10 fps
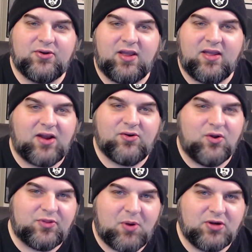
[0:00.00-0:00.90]
I don't know if
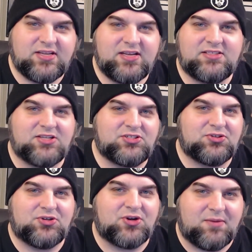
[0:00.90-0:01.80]
the Martez
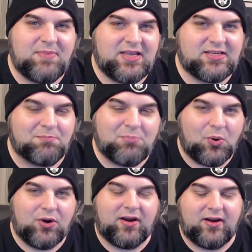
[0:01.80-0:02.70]
sisters are going to be as
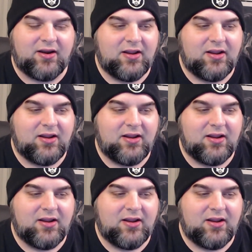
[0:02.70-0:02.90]
important.